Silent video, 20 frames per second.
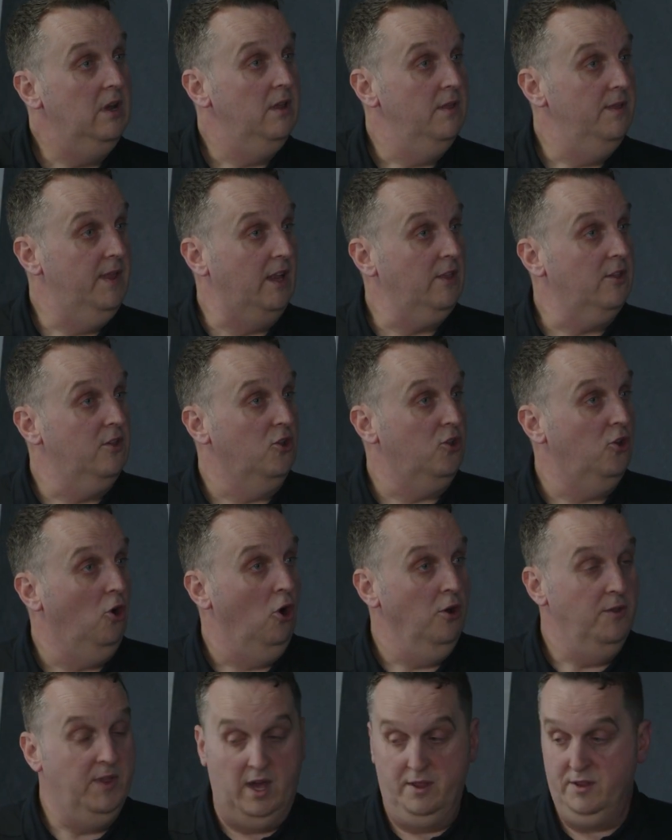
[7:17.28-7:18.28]
That's a
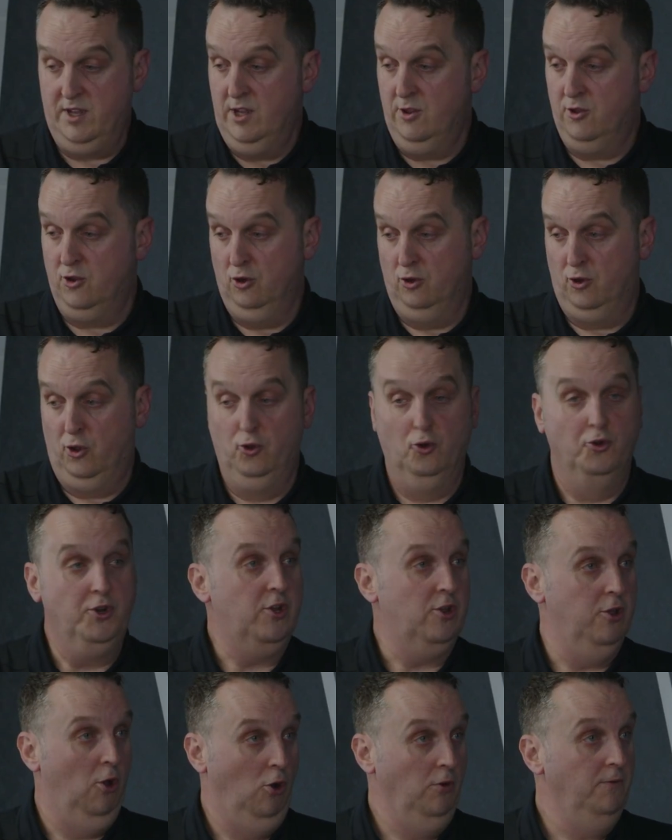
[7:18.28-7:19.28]
sign that the insert's done
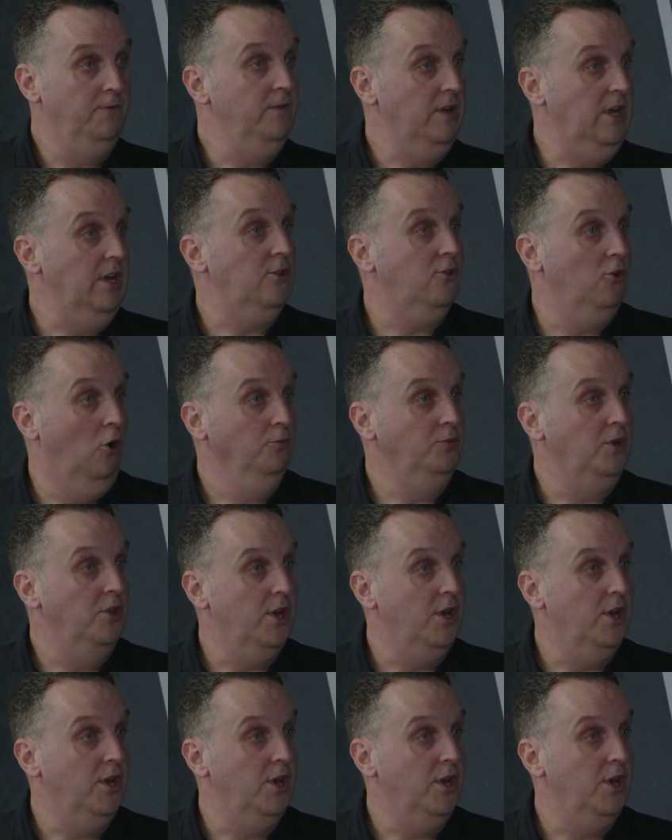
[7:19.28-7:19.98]
its life. It's time to